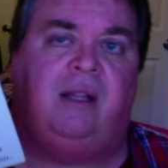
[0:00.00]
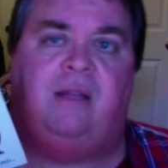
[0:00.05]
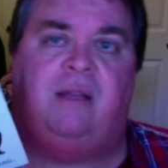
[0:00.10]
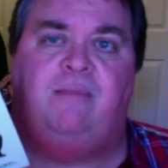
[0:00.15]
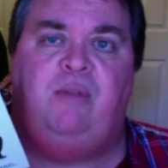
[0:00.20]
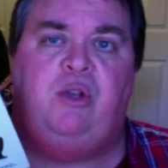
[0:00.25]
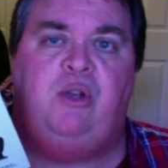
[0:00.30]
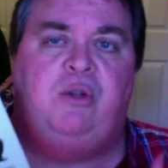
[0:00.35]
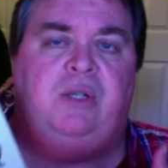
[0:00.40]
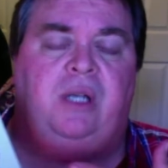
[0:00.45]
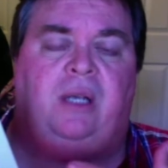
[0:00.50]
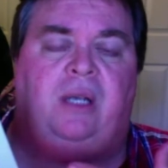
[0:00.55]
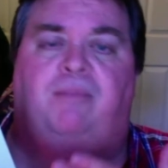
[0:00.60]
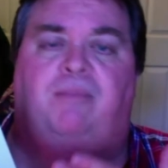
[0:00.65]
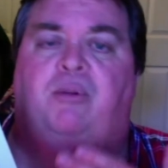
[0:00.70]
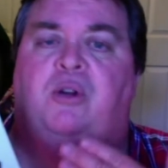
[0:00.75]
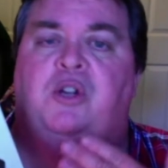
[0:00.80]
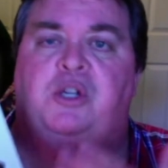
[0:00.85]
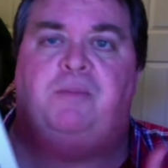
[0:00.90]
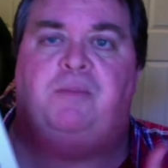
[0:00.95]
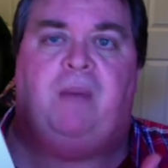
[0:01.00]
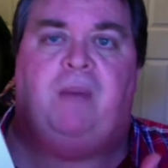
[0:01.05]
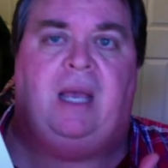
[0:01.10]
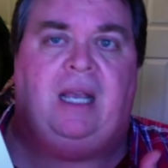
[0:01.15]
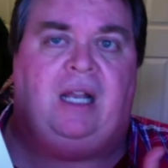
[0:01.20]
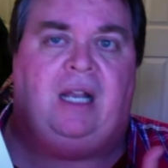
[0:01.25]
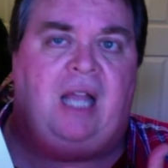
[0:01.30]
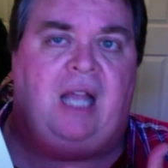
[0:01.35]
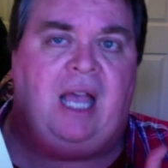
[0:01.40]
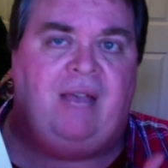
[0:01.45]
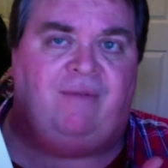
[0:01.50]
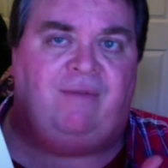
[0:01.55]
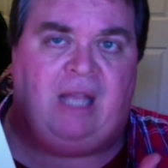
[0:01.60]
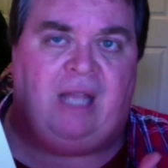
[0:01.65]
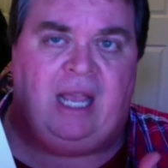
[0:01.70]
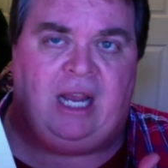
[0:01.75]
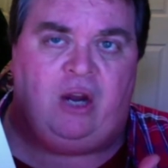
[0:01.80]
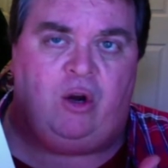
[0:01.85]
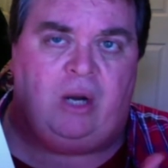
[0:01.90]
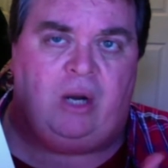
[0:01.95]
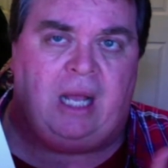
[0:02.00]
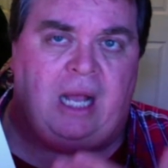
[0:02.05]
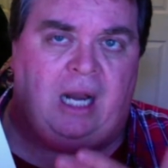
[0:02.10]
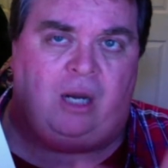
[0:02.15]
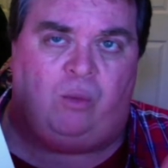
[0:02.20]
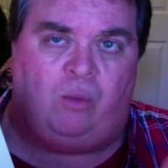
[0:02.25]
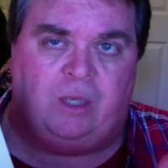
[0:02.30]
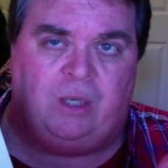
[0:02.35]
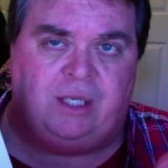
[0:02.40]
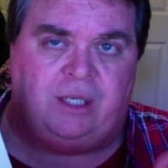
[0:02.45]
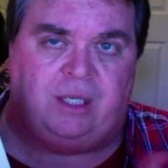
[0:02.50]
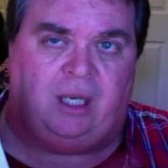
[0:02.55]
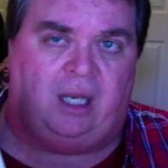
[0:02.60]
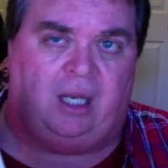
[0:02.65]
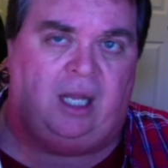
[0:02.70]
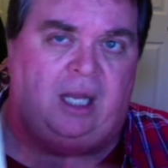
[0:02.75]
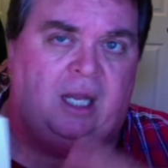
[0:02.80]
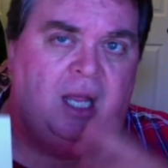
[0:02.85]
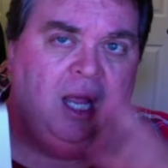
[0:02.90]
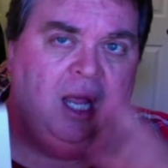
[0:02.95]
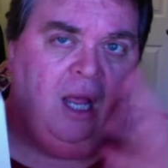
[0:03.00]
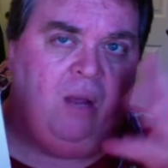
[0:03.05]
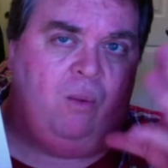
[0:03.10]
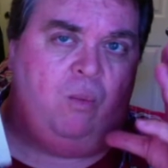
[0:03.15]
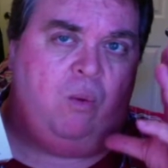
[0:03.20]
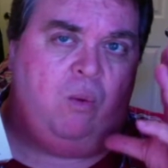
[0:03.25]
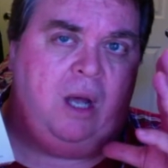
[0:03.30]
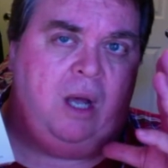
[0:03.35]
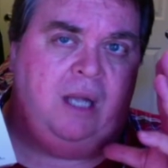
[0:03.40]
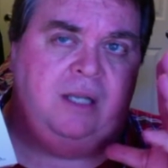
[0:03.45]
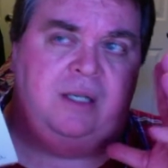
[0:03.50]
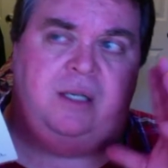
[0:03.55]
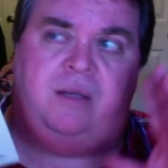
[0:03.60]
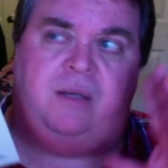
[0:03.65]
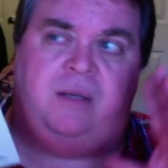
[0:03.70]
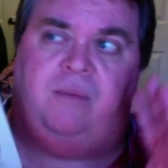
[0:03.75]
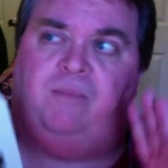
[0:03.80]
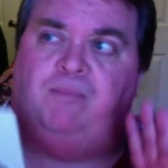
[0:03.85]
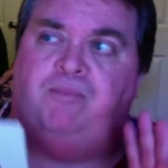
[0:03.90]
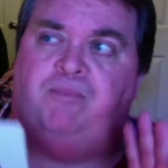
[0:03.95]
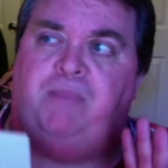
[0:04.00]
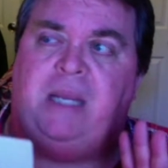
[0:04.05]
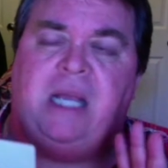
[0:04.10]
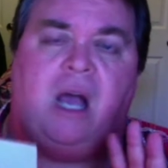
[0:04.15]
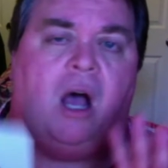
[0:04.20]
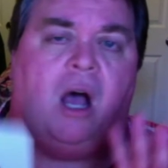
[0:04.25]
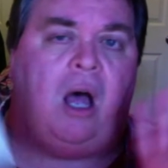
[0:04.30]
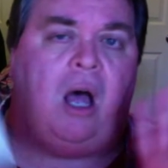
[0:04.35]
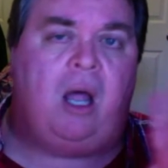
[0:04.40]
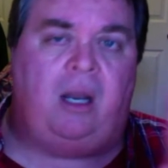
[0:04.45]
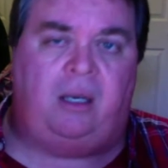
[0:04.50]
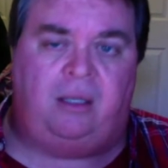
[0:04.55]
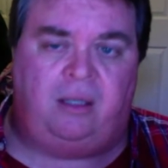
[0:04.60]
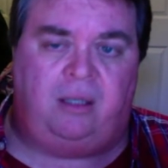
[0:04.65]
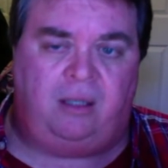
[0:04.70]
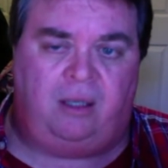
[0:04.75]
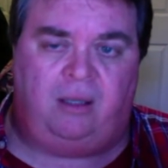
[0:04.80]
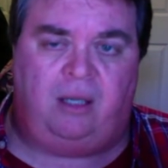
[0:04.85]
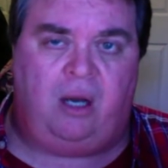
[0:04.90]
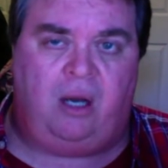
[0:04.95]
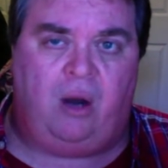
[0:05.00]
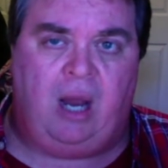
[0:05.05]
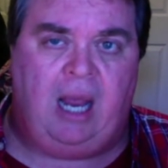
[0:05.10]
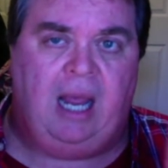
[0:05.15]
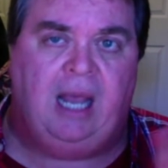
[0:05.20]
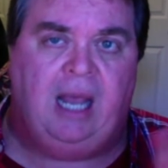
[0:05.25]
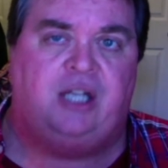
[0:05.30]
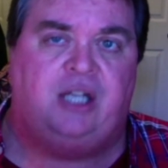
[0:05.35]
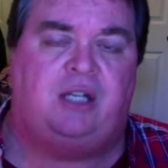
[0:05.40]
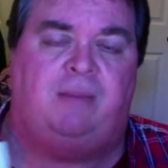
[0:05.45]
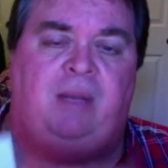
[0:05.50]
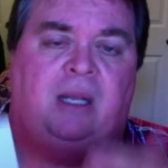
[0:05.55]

the music produced by Clive Langer and Alan Winstanley was beyond their age.